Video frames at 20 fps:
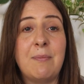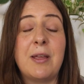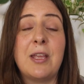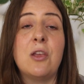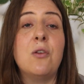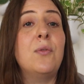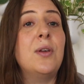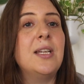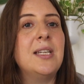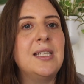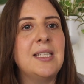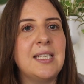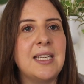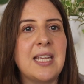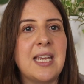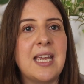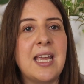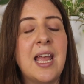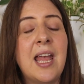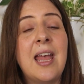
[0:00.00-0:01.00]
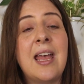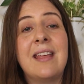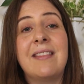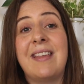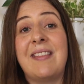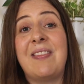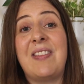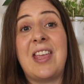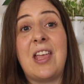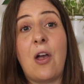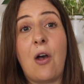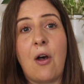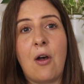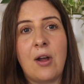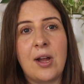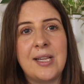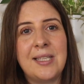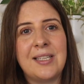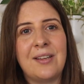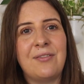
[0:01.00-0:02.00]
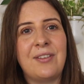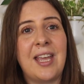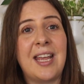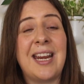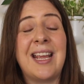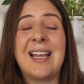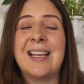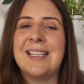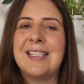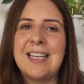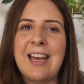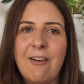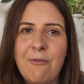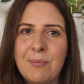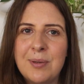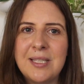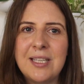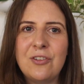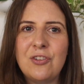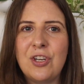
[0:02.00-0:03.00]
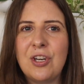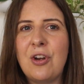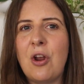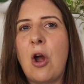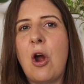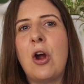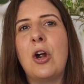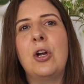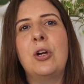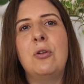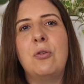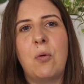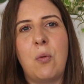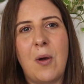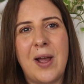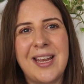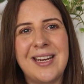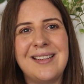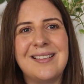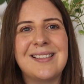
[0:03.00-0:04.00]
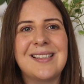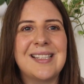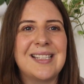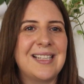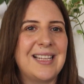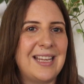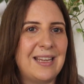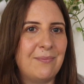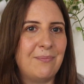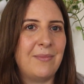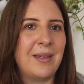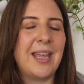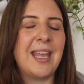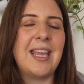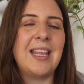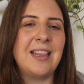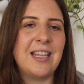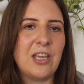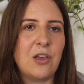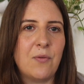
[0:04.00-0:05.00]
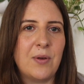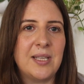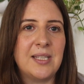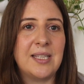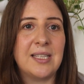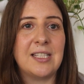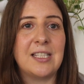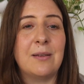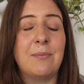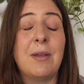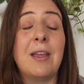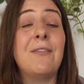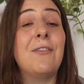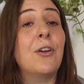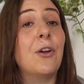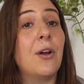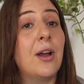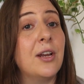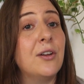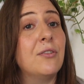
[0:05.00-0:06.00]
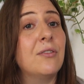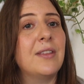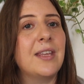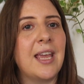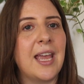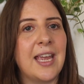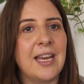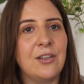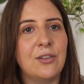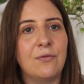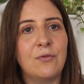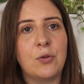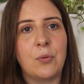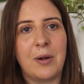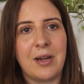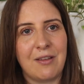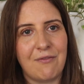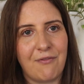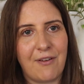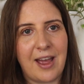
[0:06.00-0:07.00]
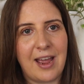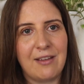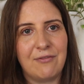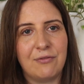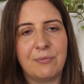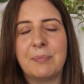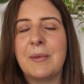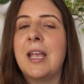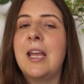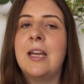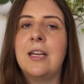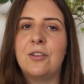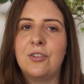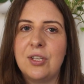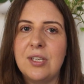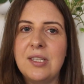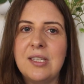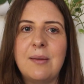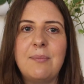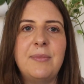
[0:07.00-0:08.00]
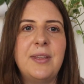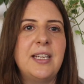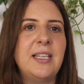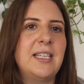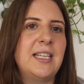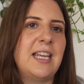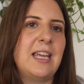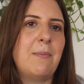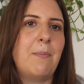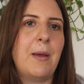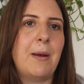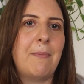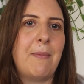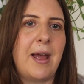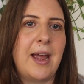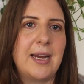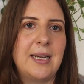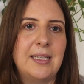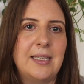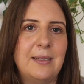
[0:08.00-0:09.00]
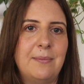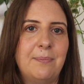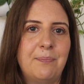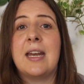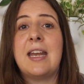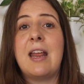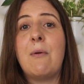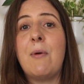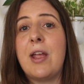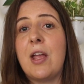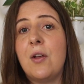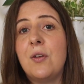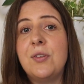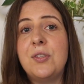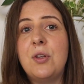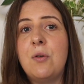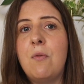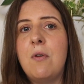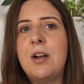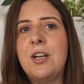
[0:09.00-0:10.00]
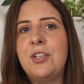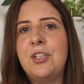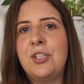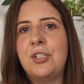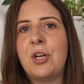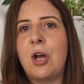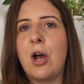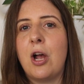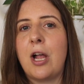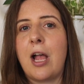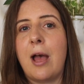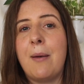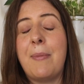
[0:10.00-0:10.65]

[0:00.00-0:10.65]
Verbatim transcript: but you can see that the odds of getting a staff position are quite slim in the UN system if you're under the age of 25. Just something to keep in mind. Now, I also wanted to talk